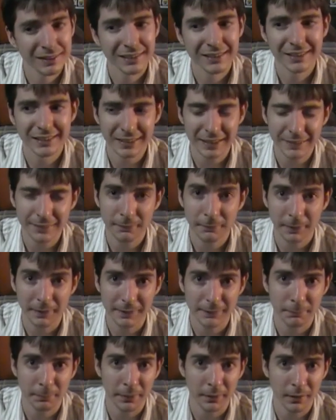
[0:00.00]

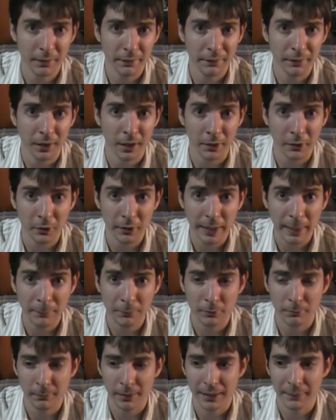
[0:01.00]
It's better than The Hunger Games,
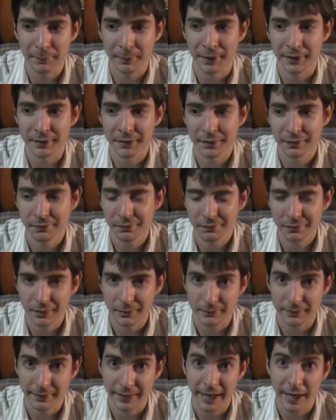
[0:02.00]
in my opinion.
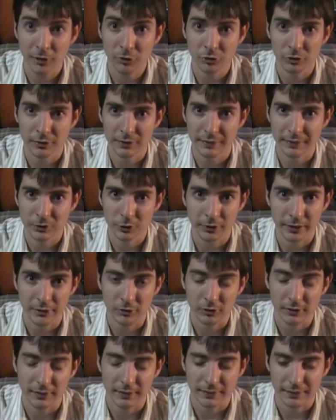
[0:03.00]
Because the action, you can
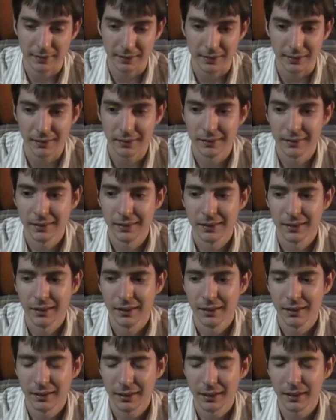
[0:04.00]
actually see.
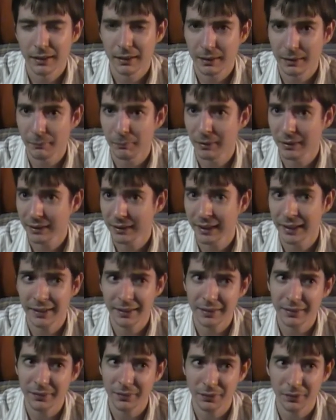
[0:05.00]
But
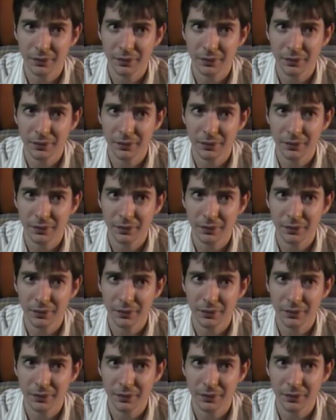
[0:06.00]
yeah,